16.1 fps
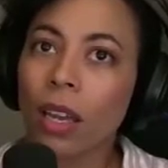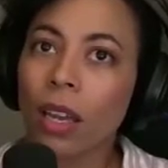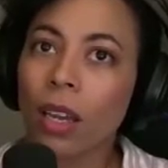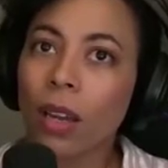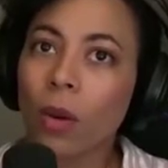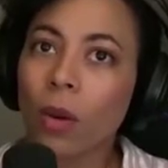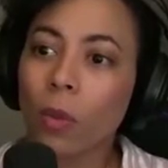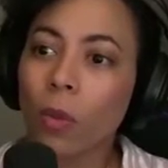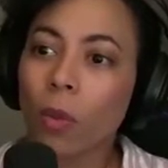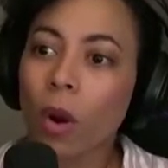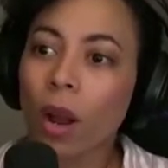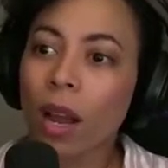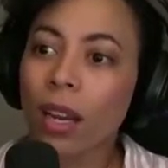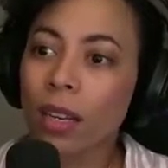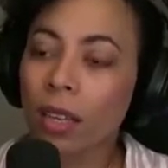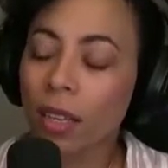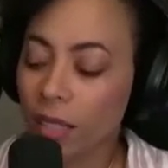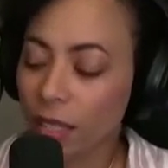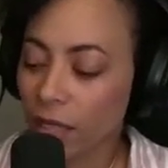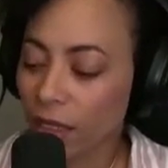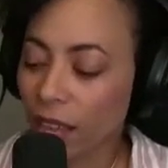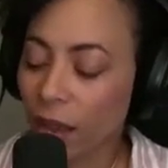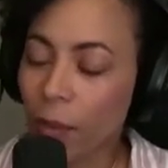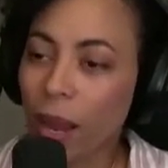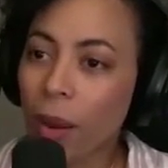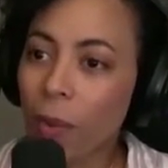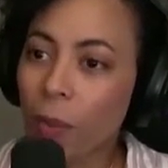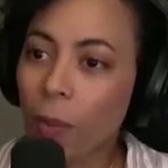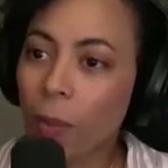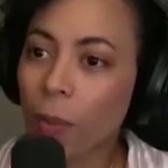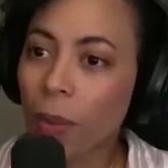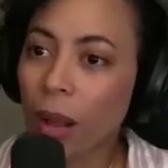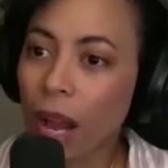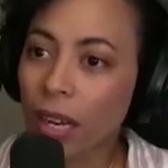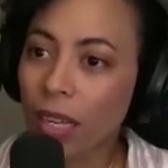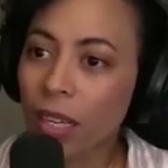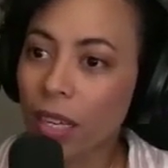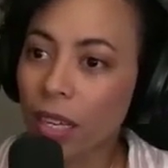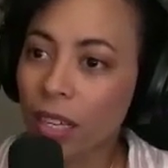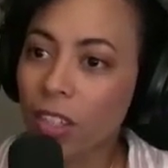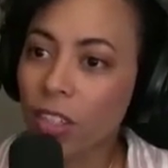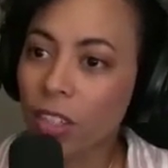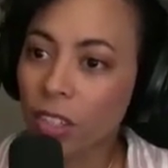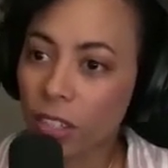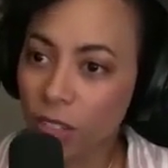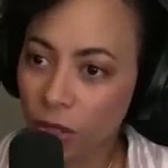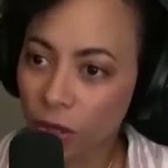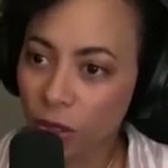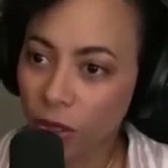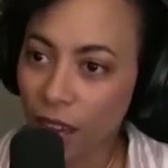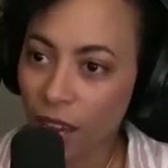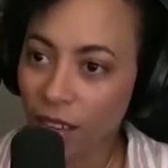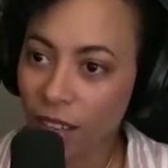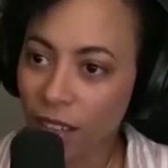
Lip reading: What is it that my body needs to do then?